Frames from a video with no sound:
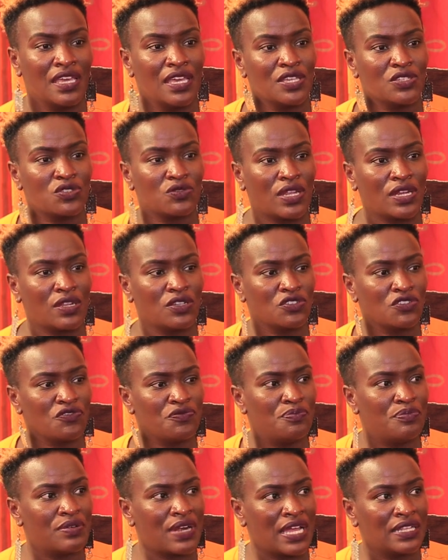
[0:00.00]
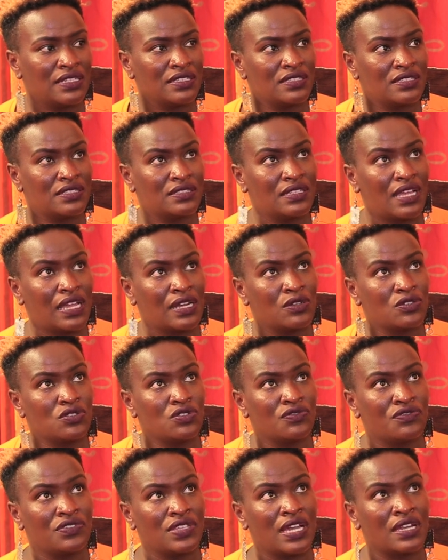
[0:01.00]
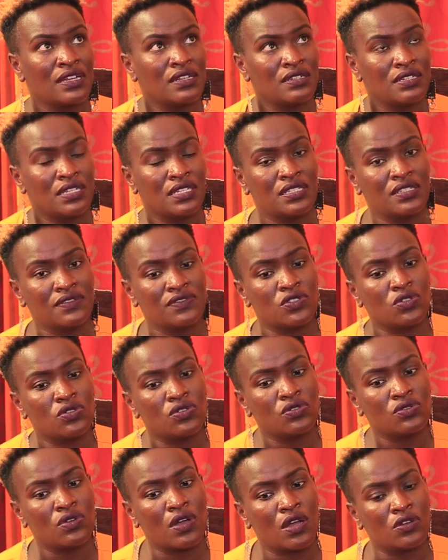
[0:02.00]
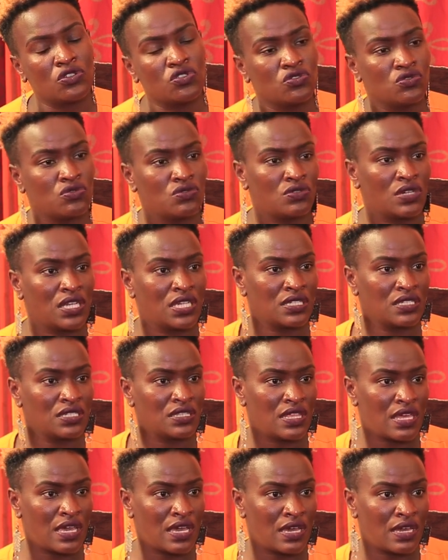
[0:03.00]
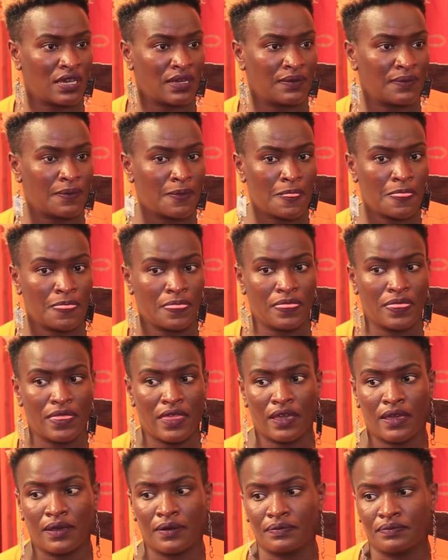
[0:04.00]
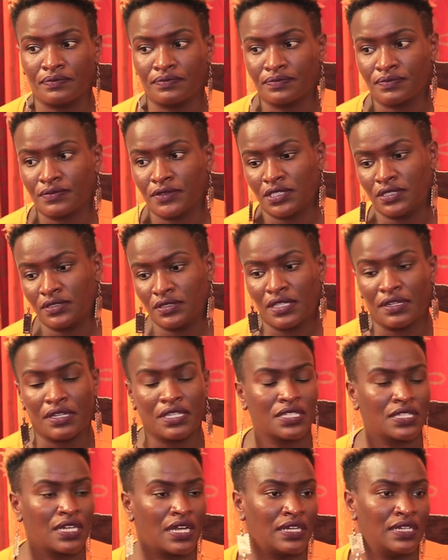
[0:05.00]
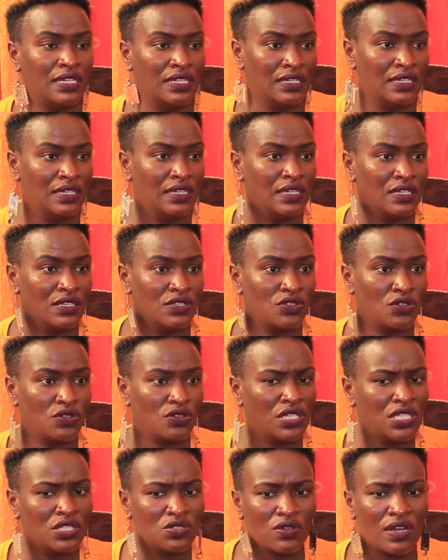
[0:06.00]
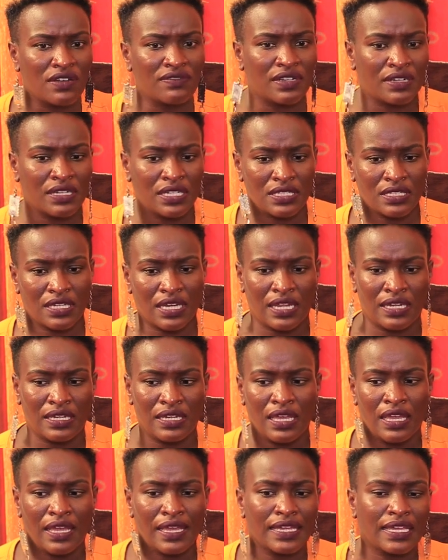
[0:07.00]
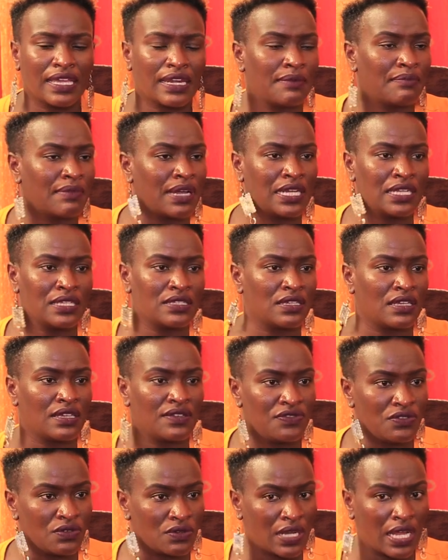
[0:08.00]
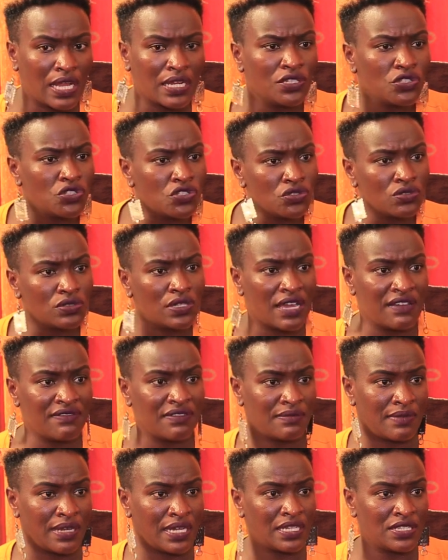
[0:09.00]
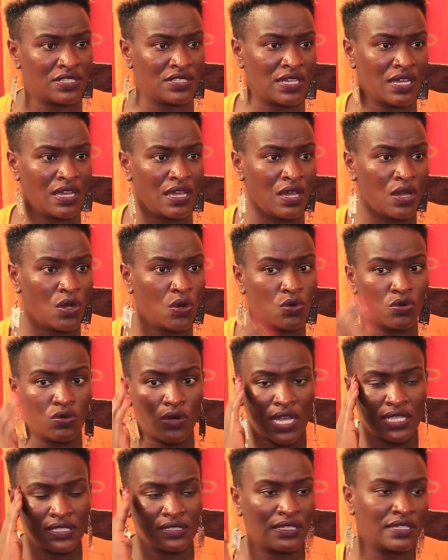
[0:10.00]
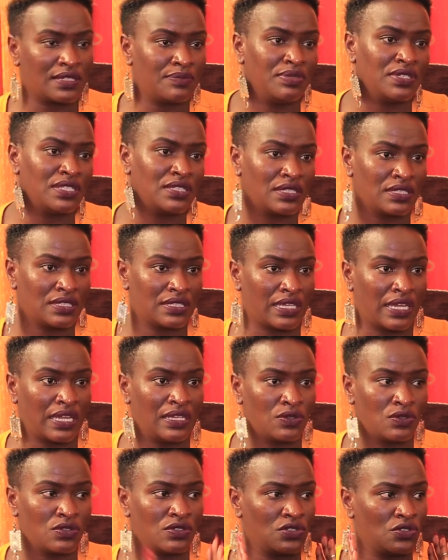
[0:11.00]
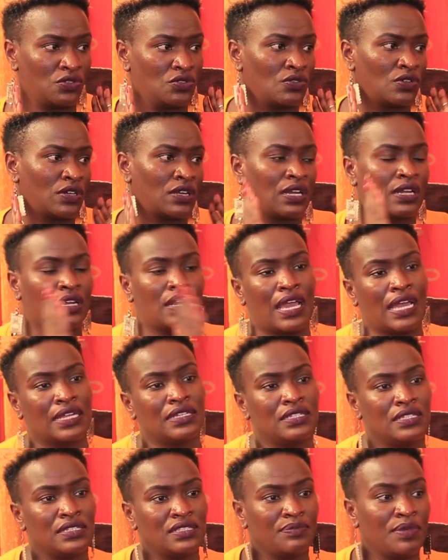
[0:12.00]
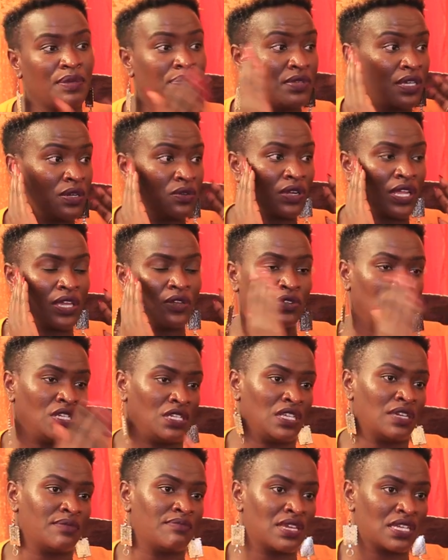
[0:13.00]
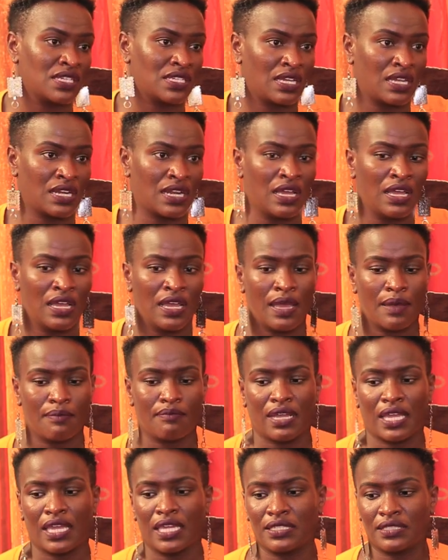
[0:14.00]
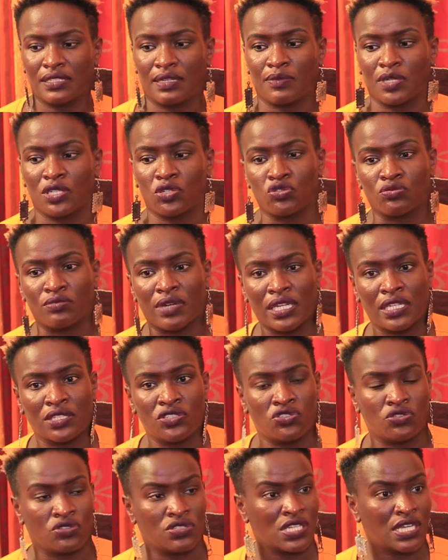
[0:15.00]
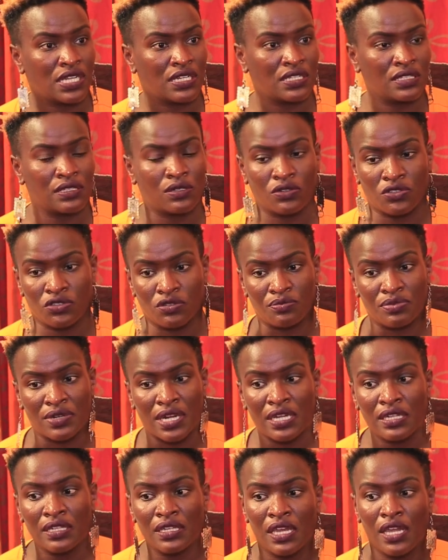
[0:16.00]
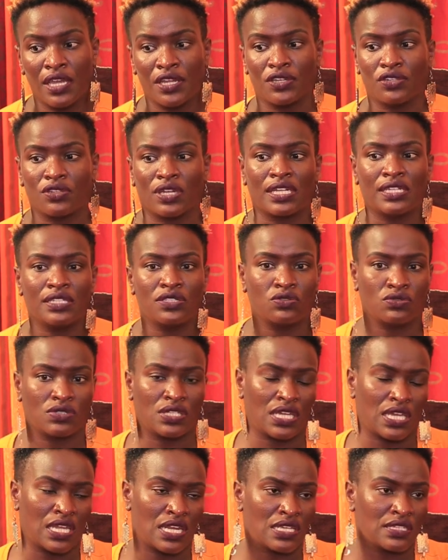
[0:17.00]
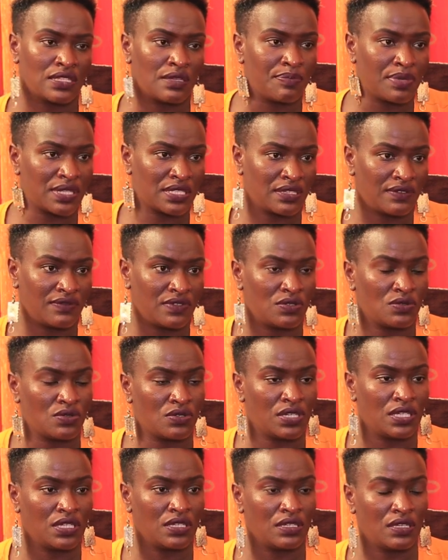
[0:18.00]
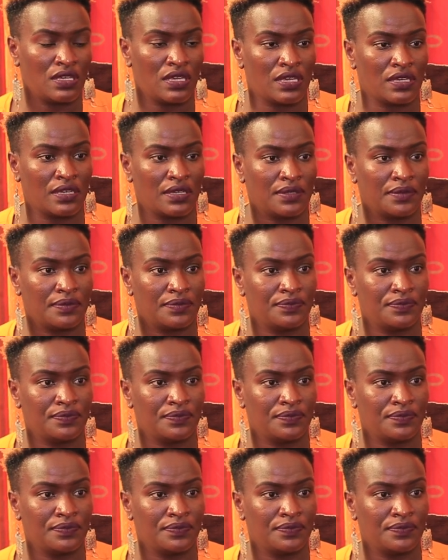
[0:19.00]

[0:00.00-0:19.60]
So a lot of brands, a lot of young creatives don't know how to rate their rate card. So you need to have a rate card. Get a manager if you can. You should have a manager who has that business side, because you are an artist, maybe hauna hiyo ni ya biashara, but get someone to manage your channel or your brand, ndio at least utengeneze pesa vizuri. Yeah.